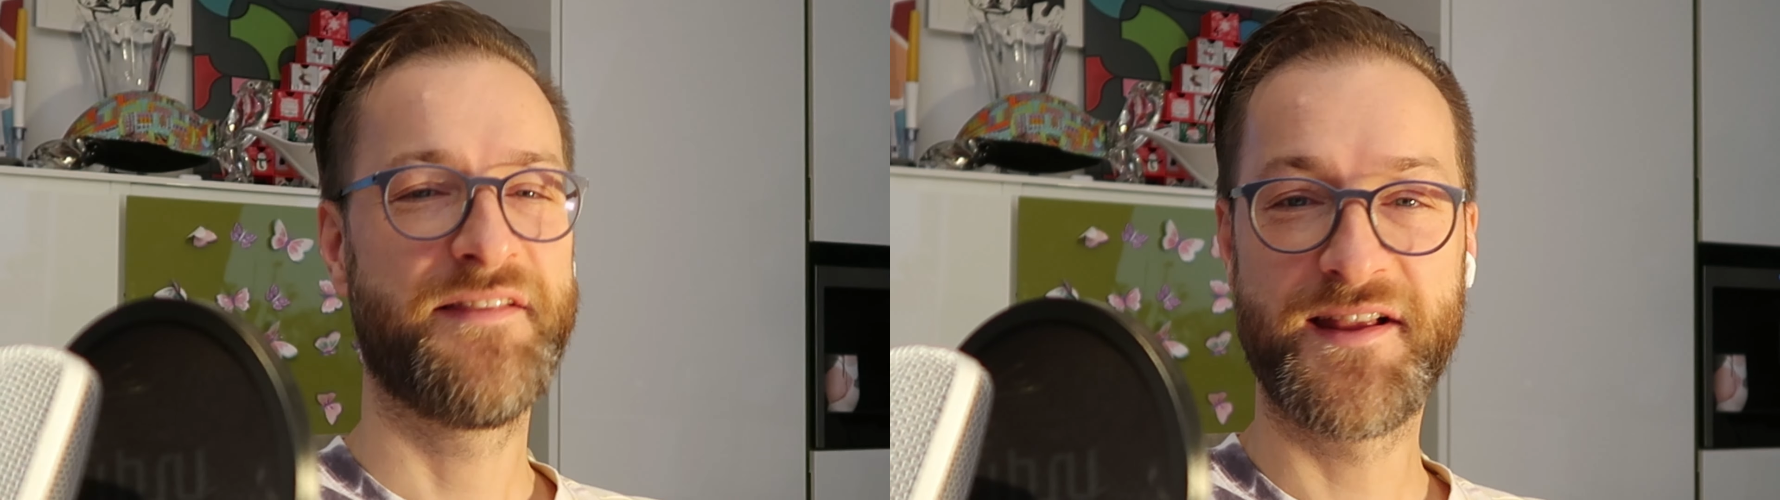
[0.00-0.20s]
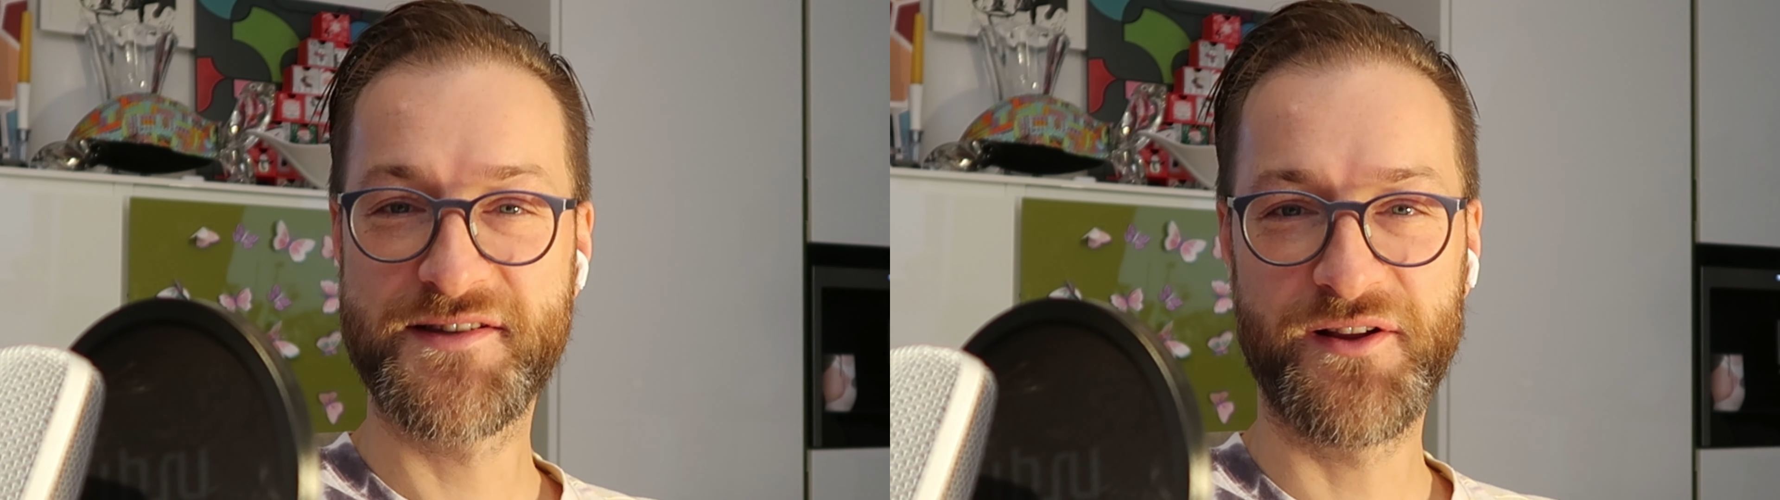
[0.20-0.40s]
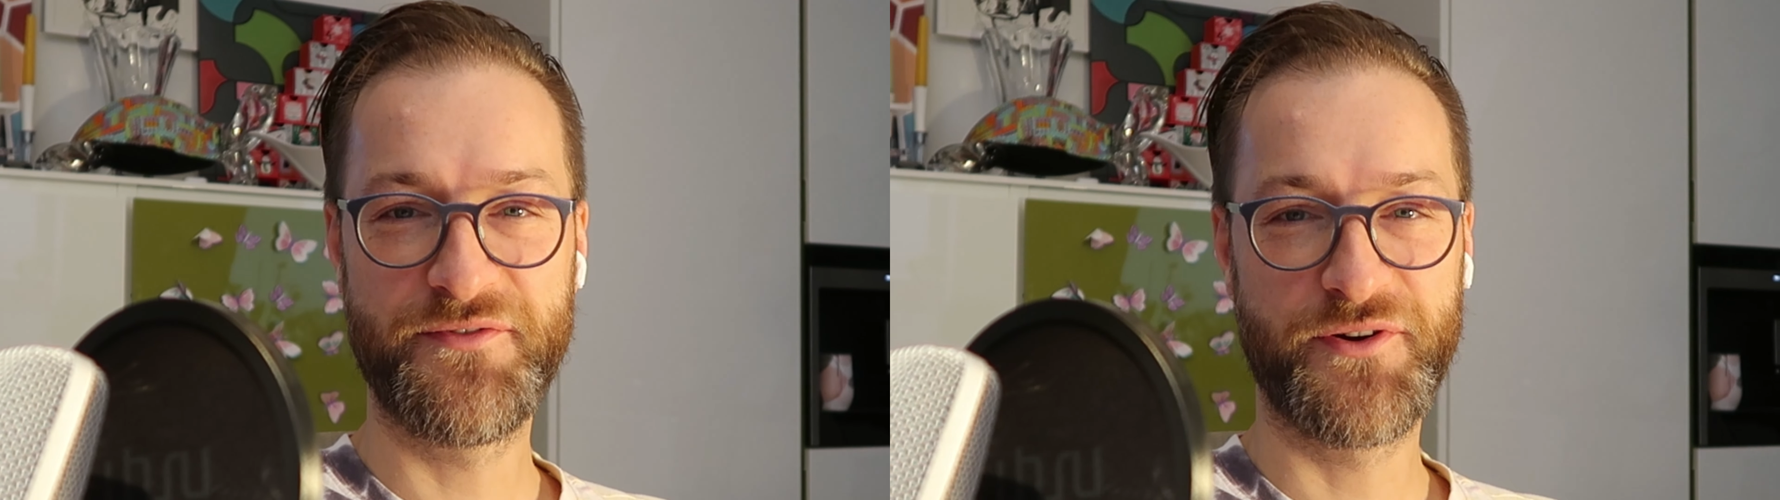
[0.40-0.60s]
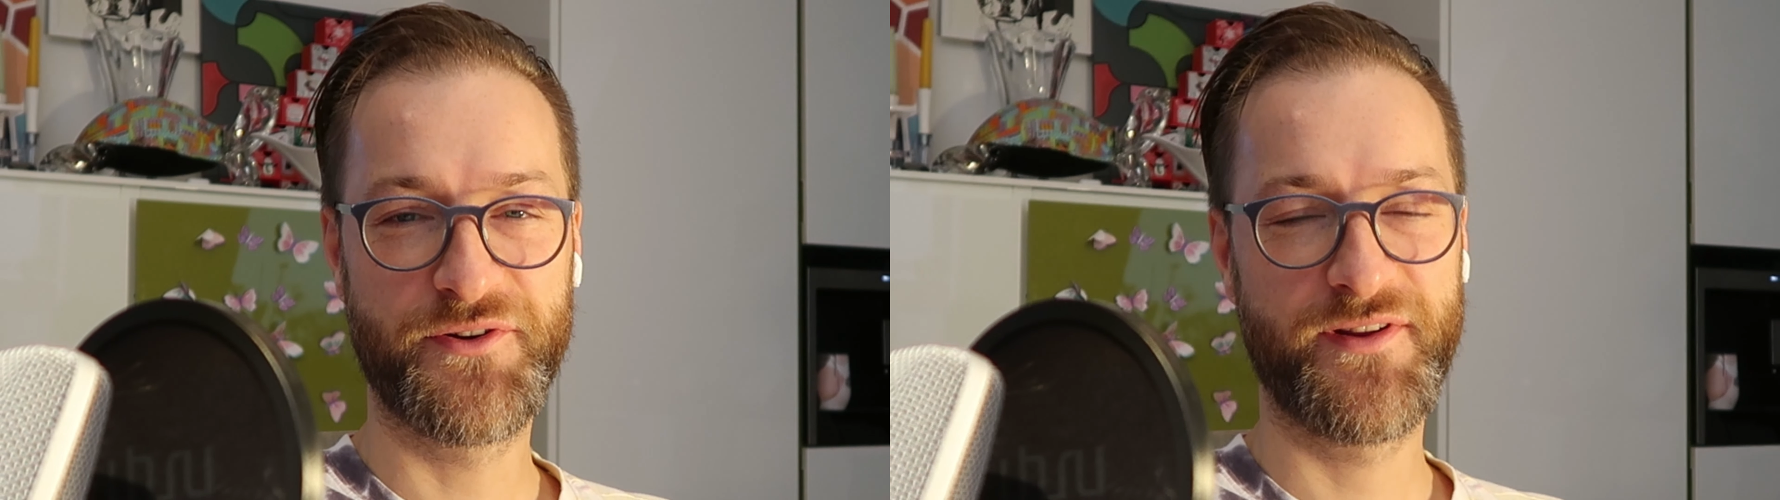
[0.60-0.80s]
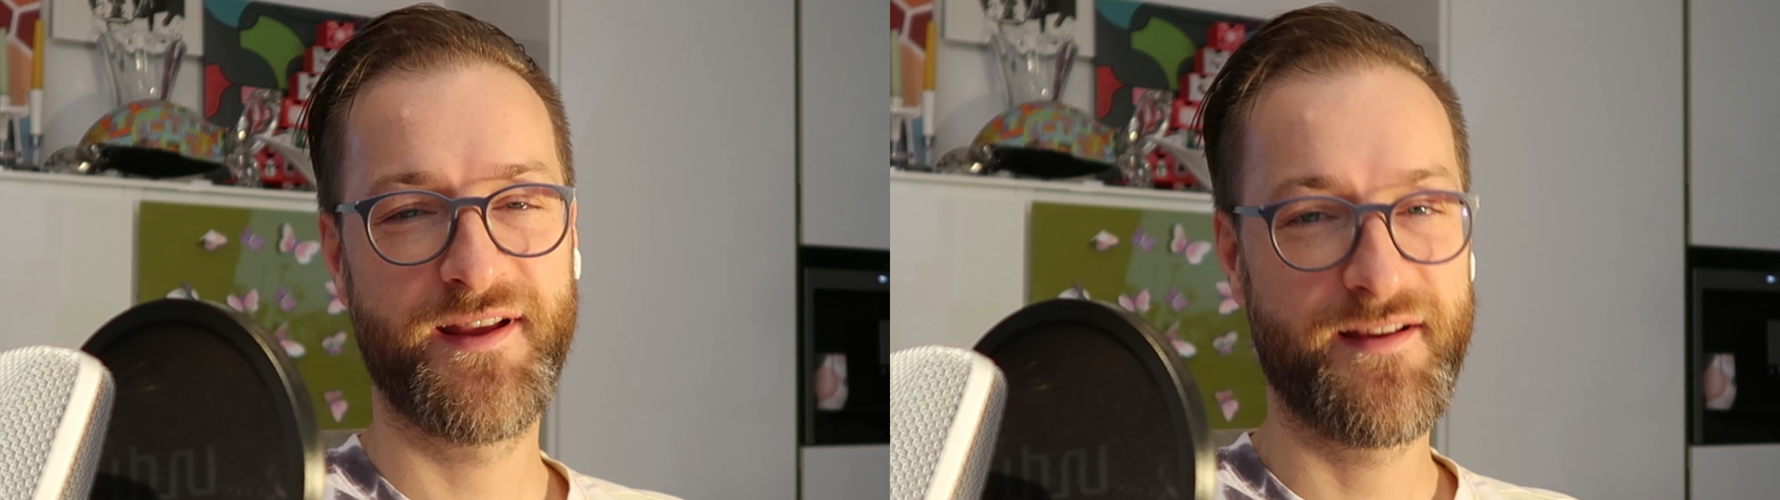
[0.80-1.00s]
That's all for
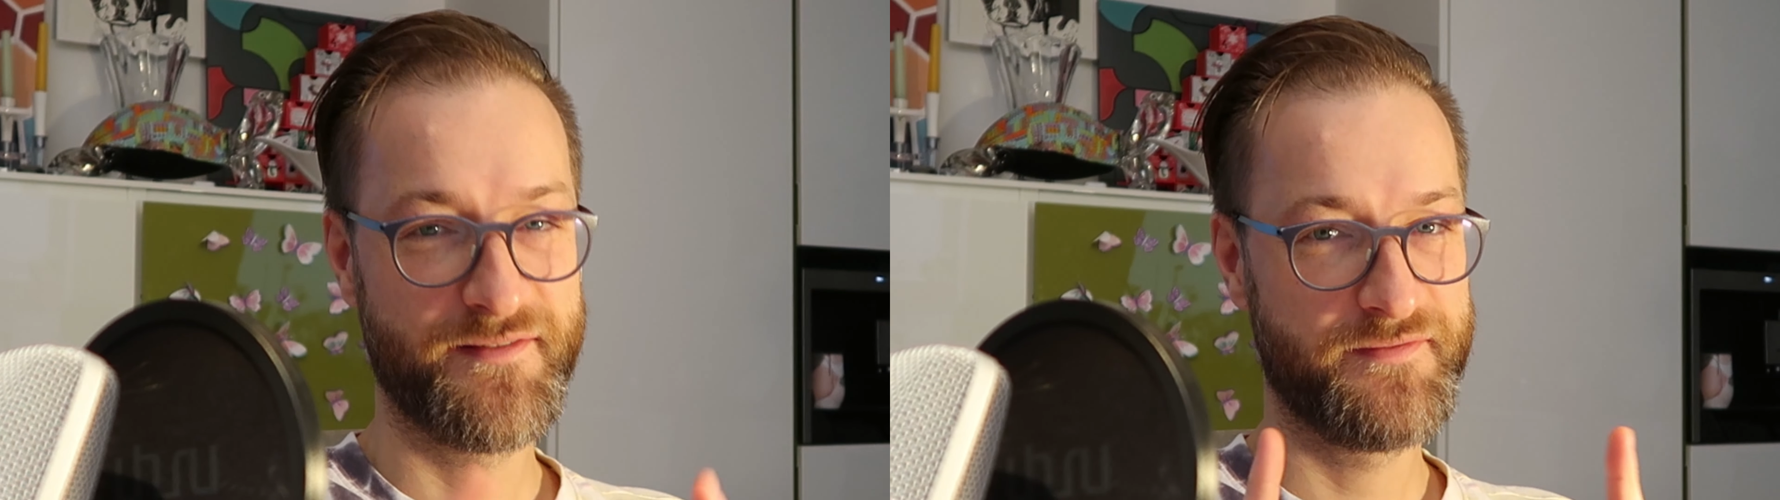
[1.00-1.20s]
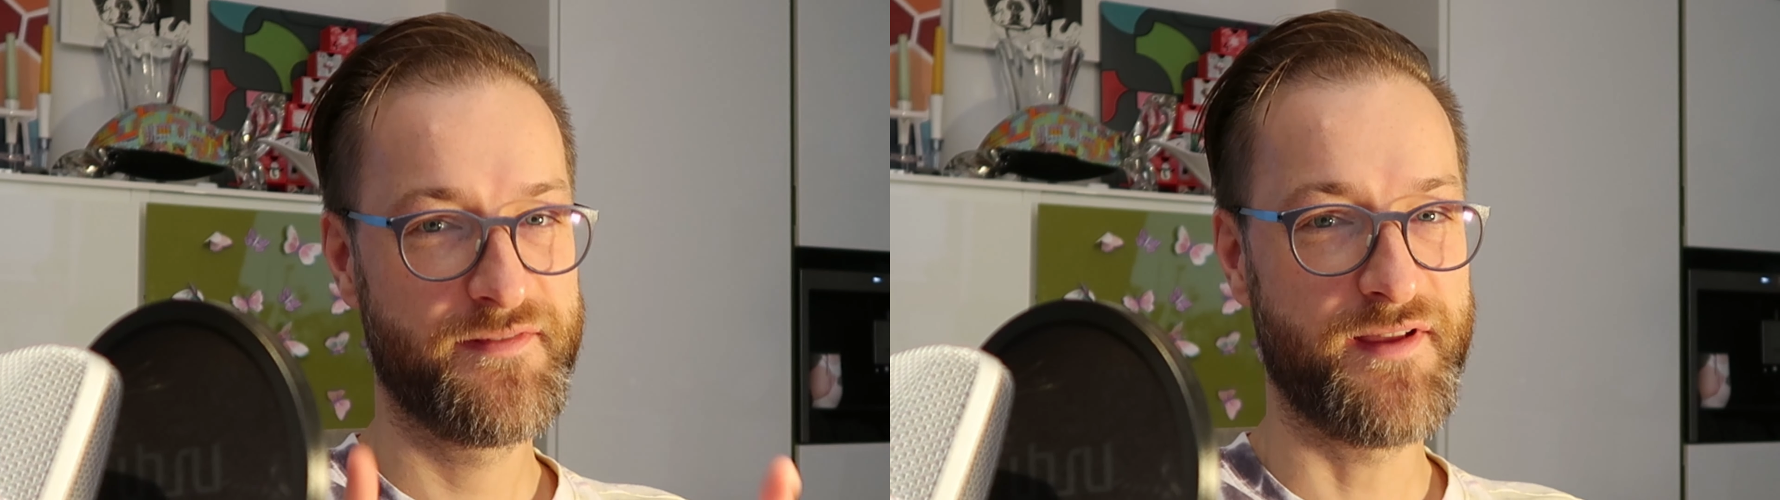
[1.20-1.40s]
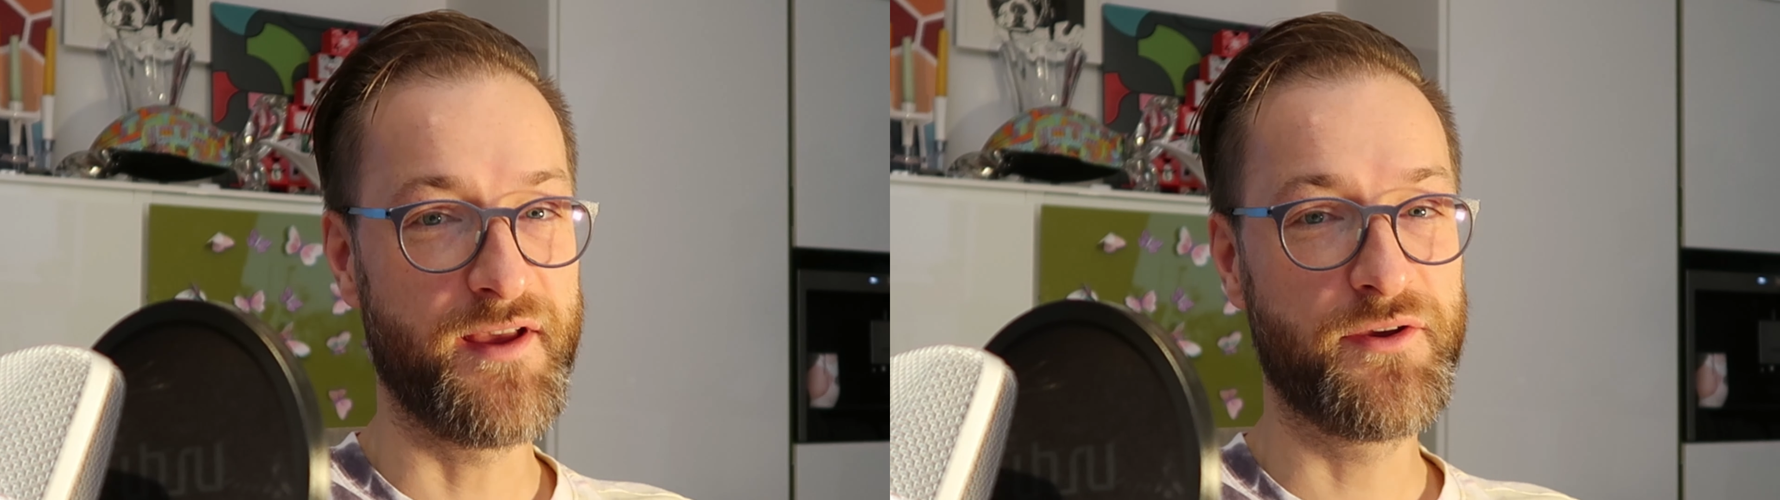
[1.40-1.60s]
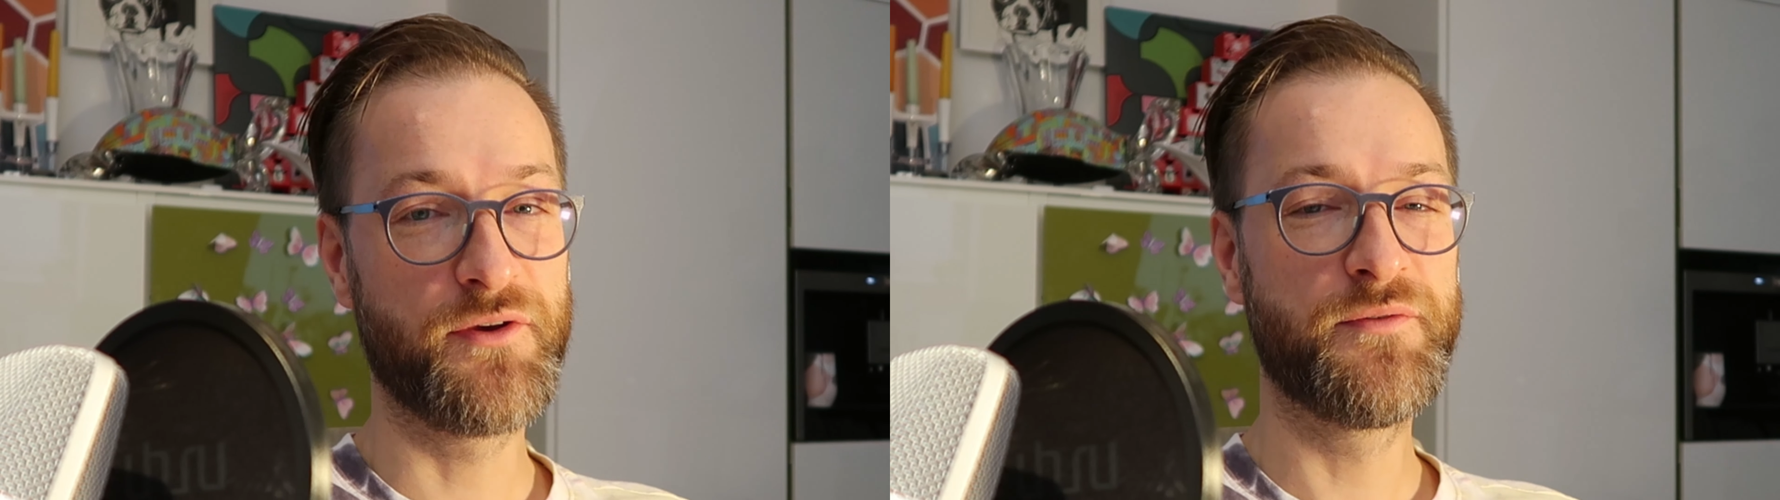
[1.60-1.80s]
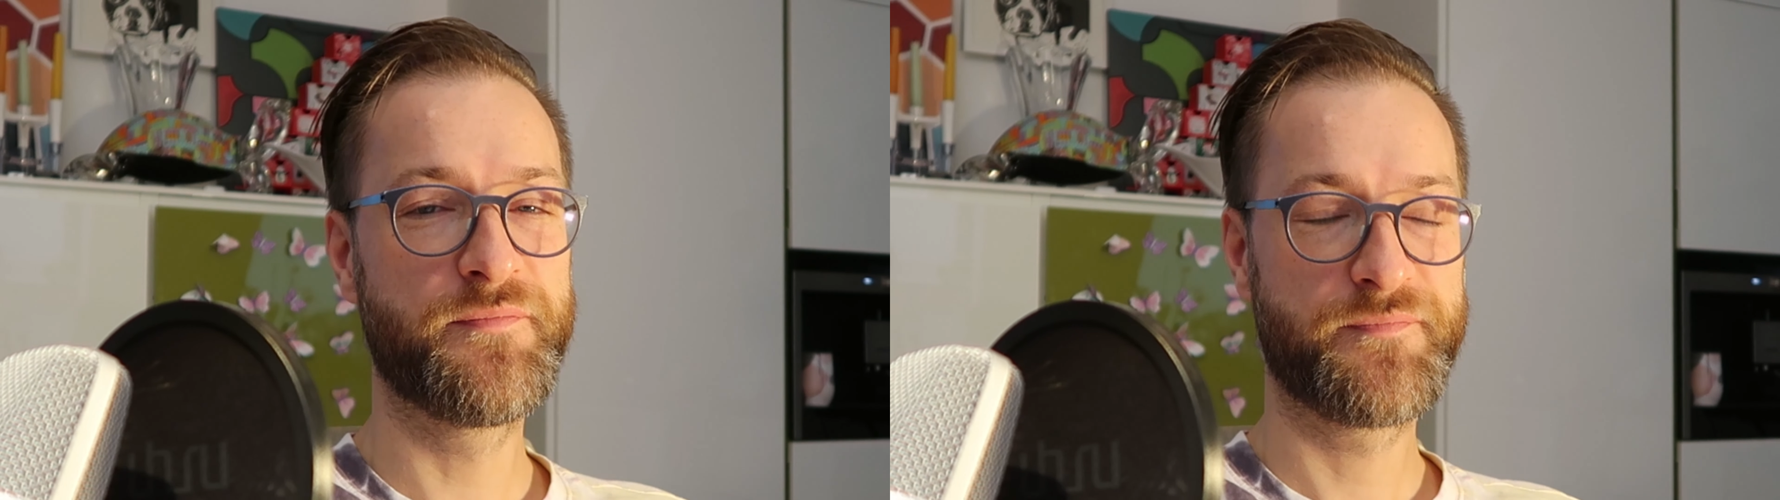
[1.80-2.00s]
today. Thank
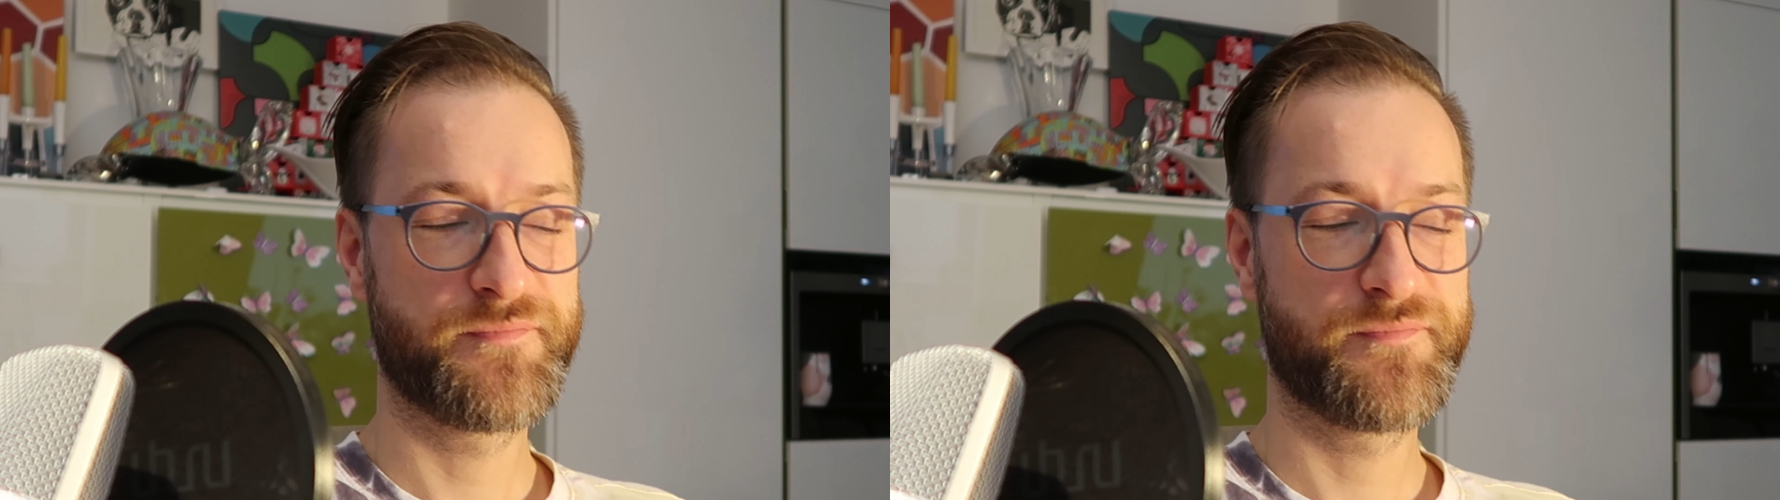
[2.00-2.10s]
you.